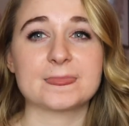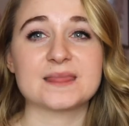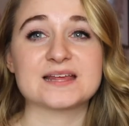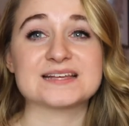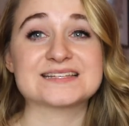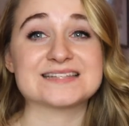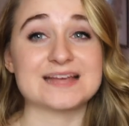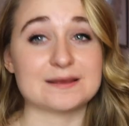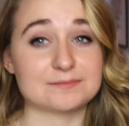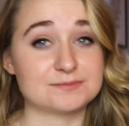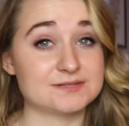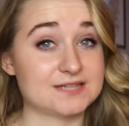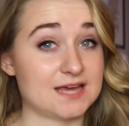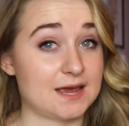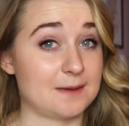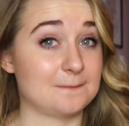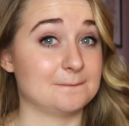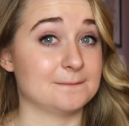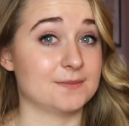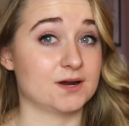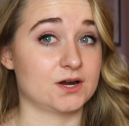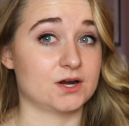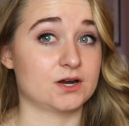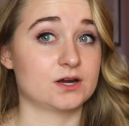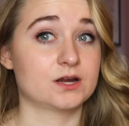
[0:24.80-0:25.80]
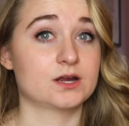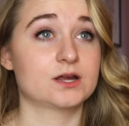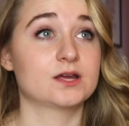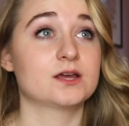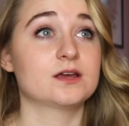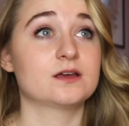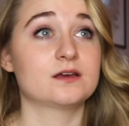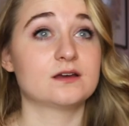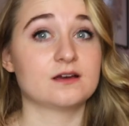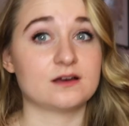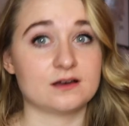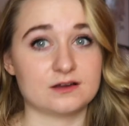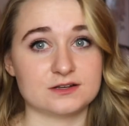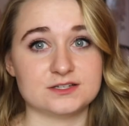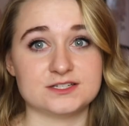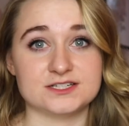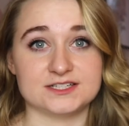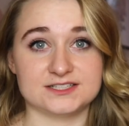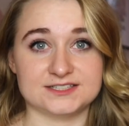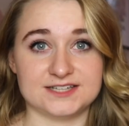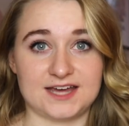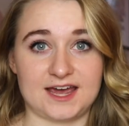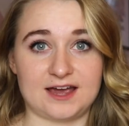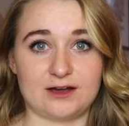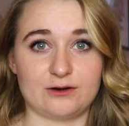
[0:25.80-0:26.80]
September
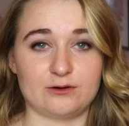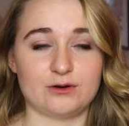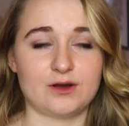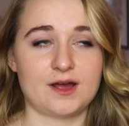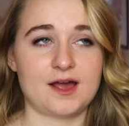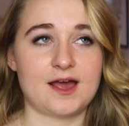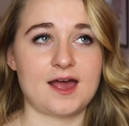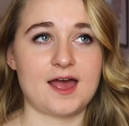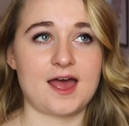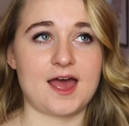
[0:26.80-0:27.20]
until now.